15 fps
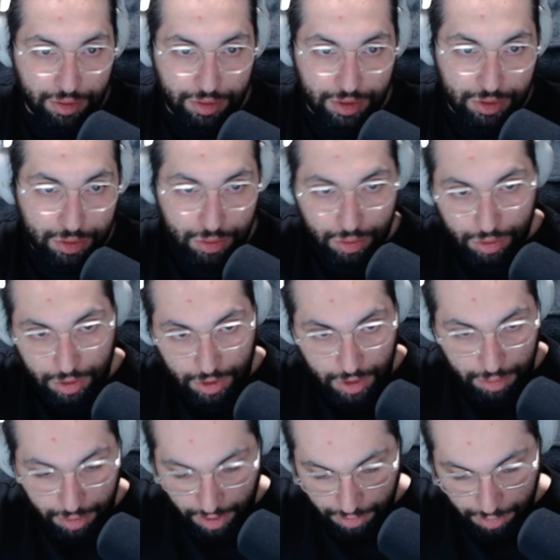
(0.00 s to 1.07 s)
installed the
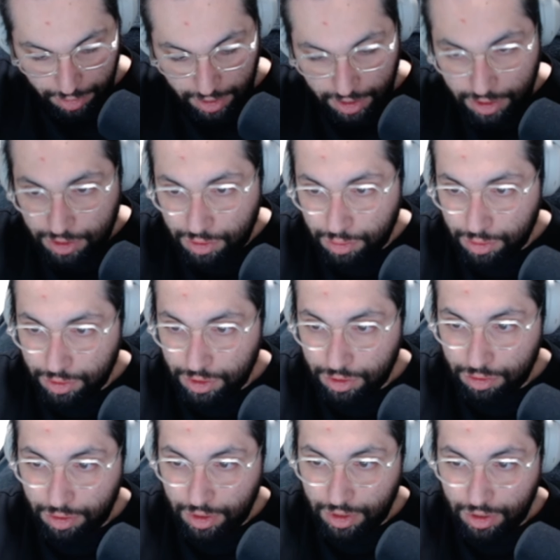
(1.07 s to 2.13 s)
Python package, we'll just
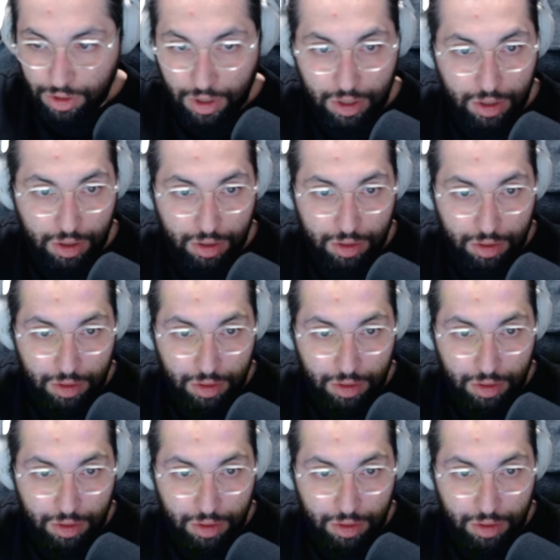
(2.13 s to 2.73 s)
run Data